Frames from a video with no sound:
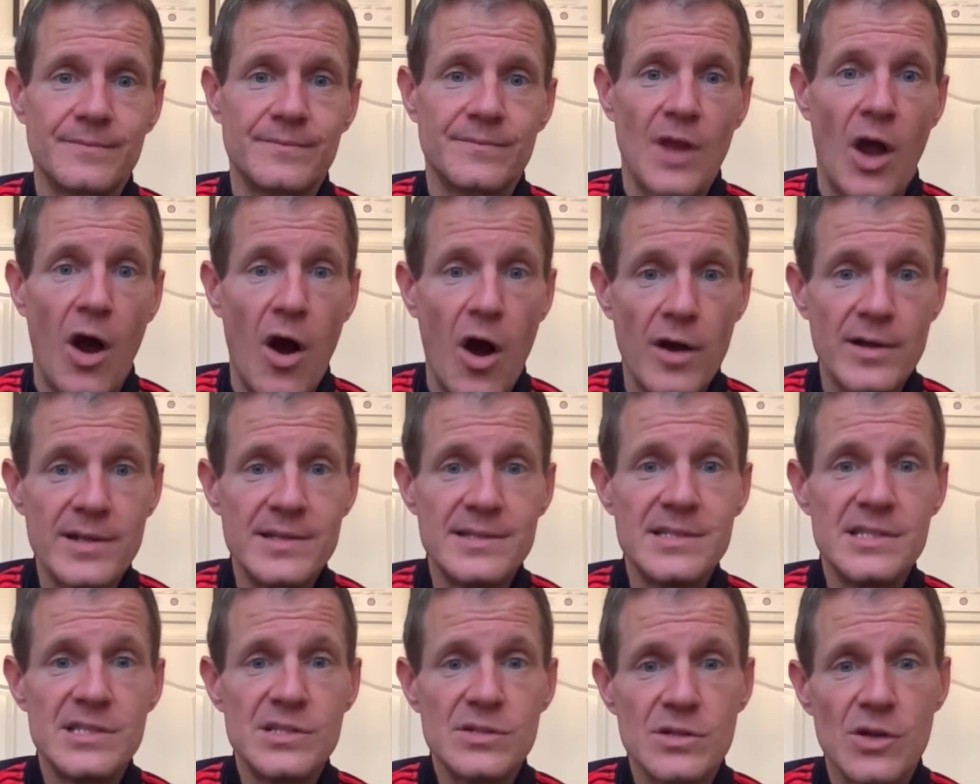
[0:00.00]
Heart
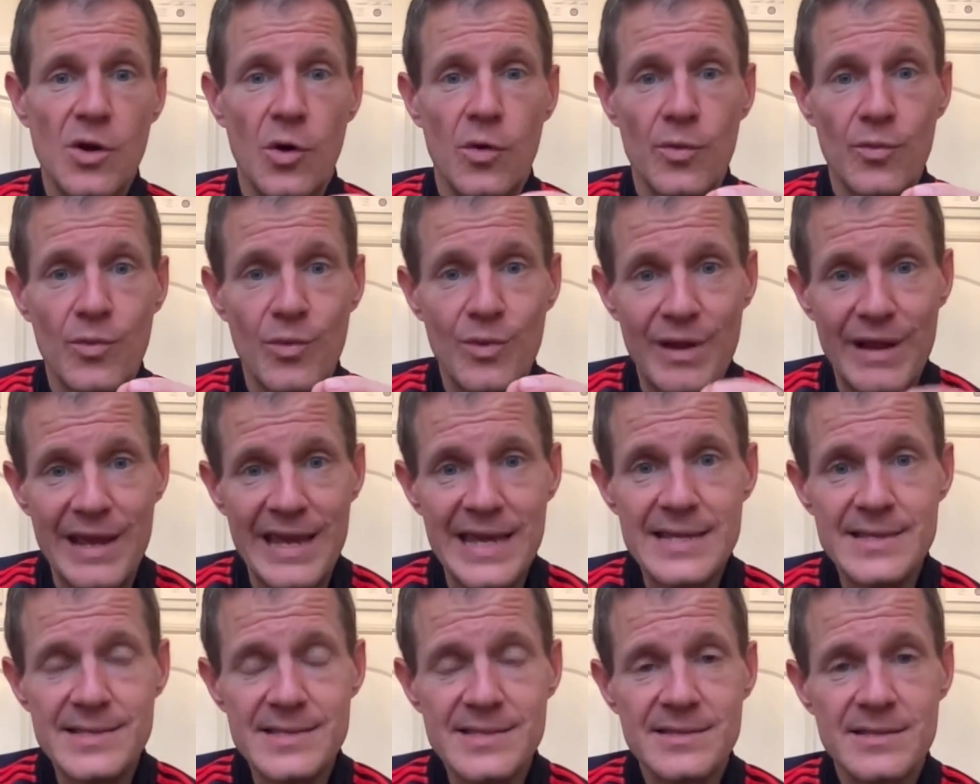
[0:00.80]
disease
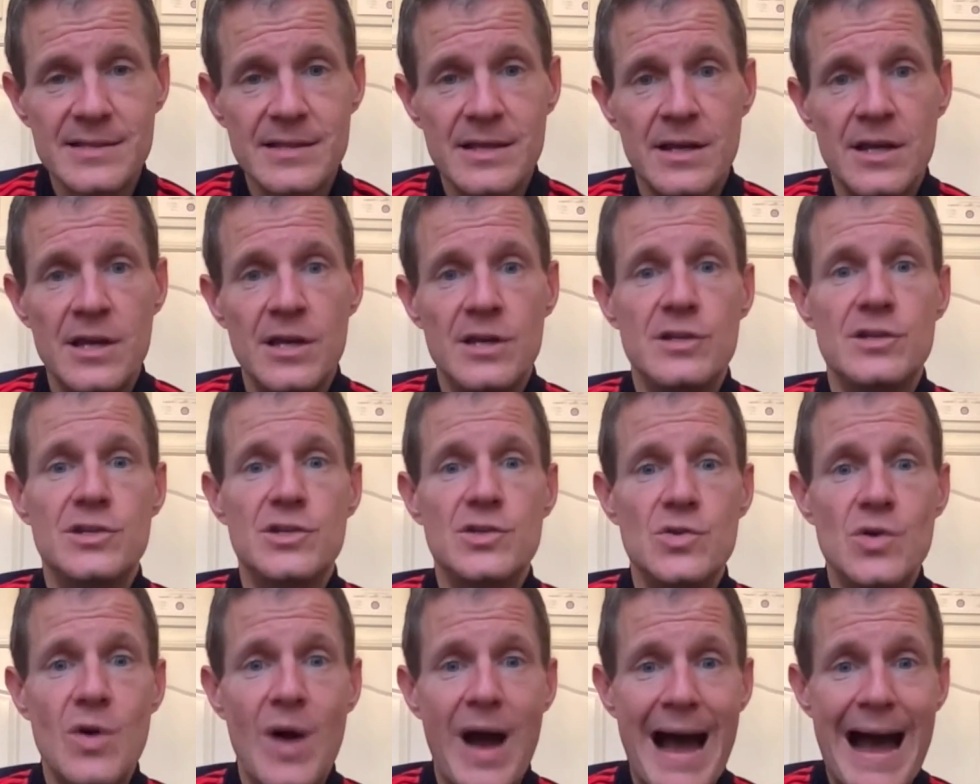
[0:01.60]
correlates
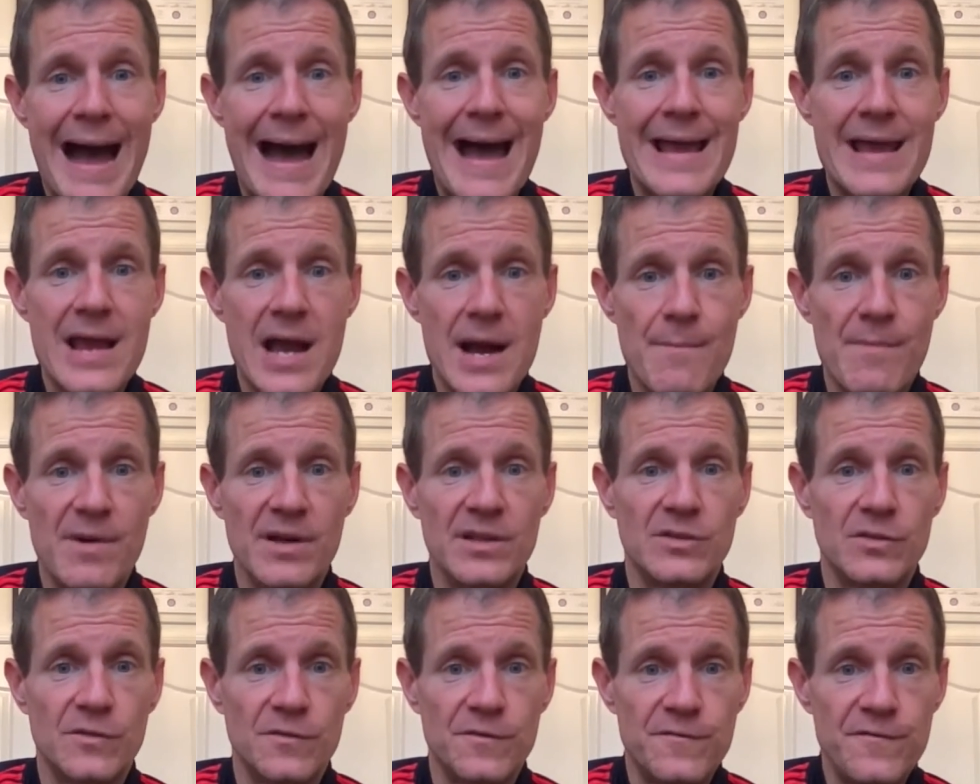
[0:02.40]
to high
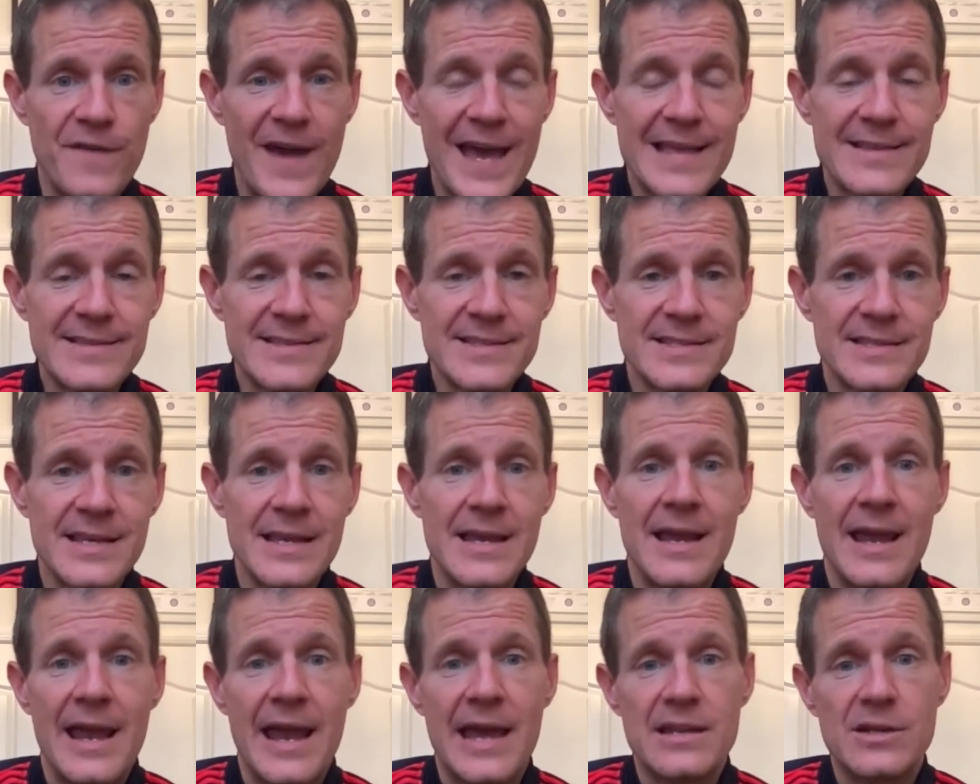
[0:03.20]
amount of fats
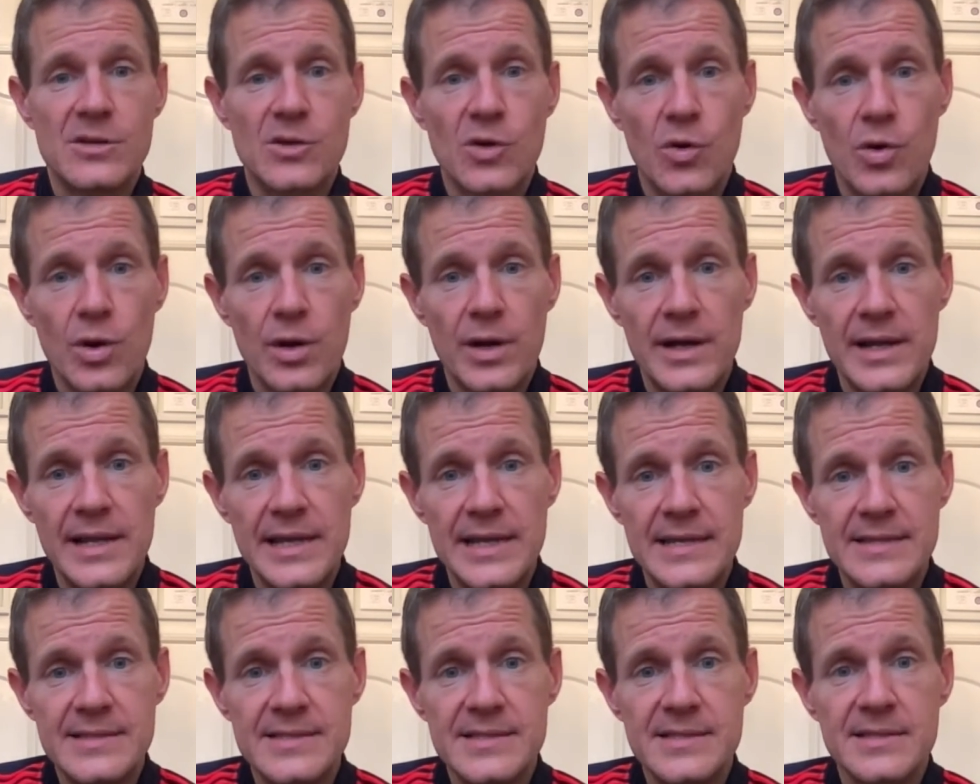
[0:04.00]
and
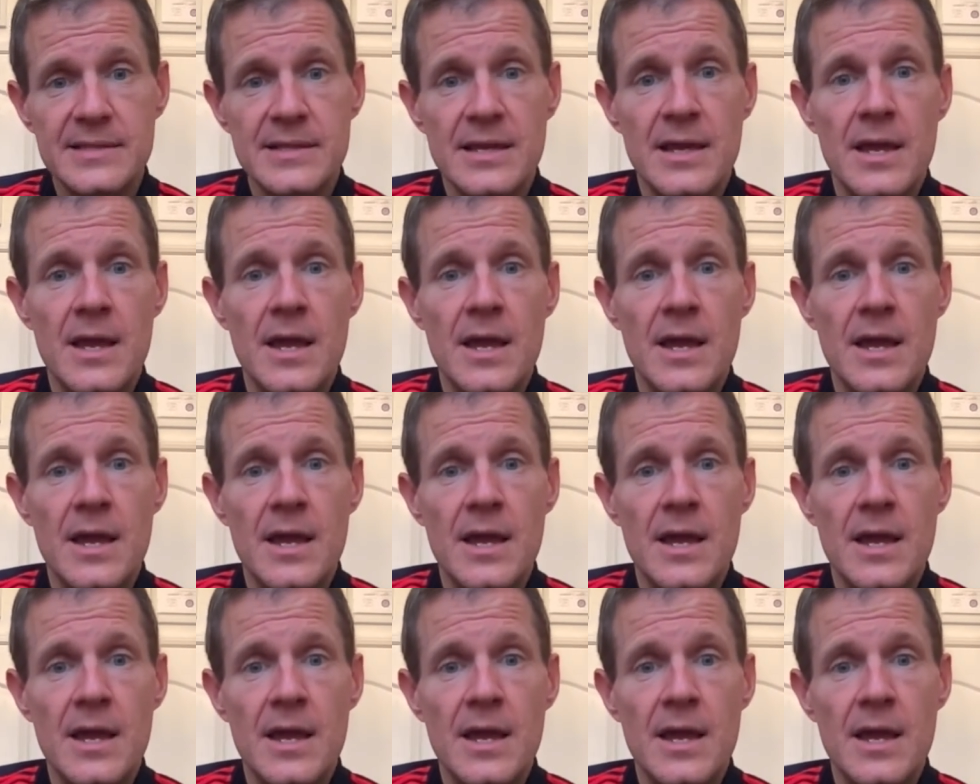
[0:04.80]
correlates